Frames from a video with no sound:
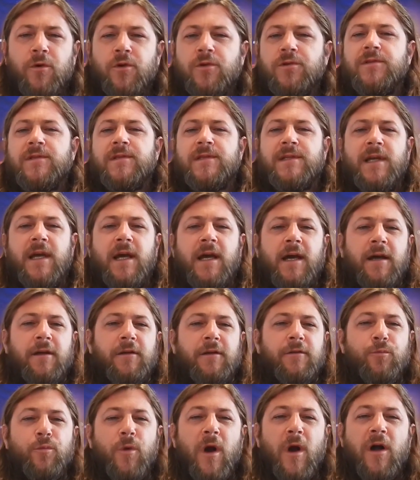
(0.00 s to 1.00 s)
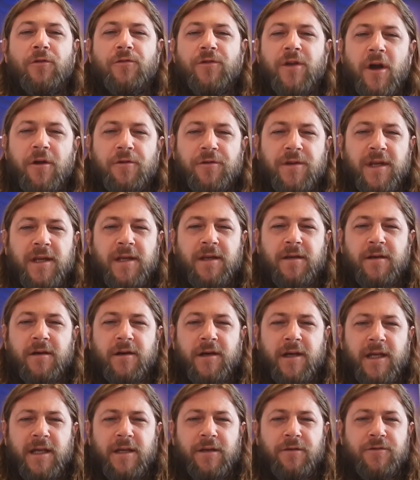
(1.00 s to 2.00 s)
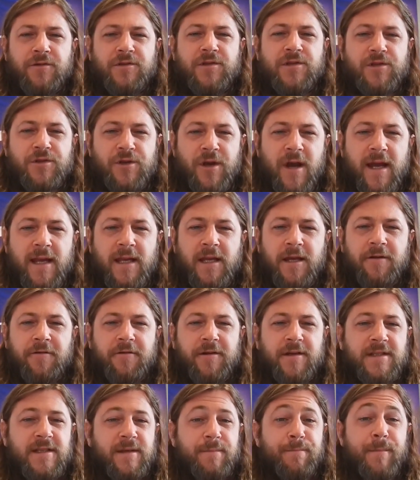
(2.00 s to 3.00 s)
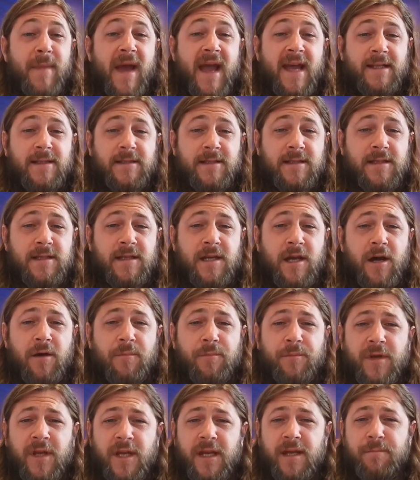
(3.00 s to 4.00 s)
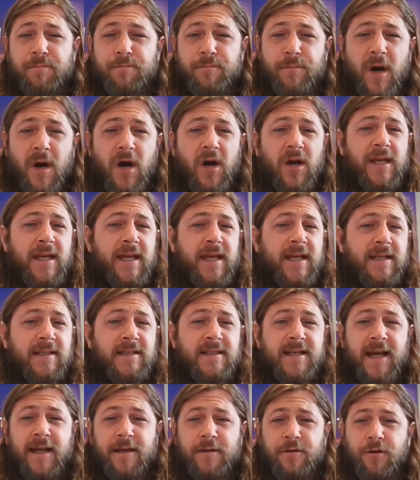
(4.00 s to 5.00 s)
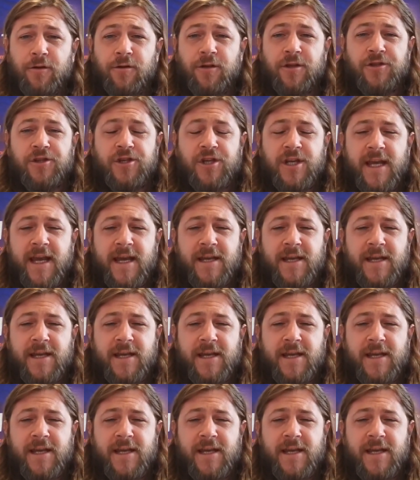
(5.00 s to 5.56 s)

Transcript: what's well known in Australia as a METS company, Mining Technology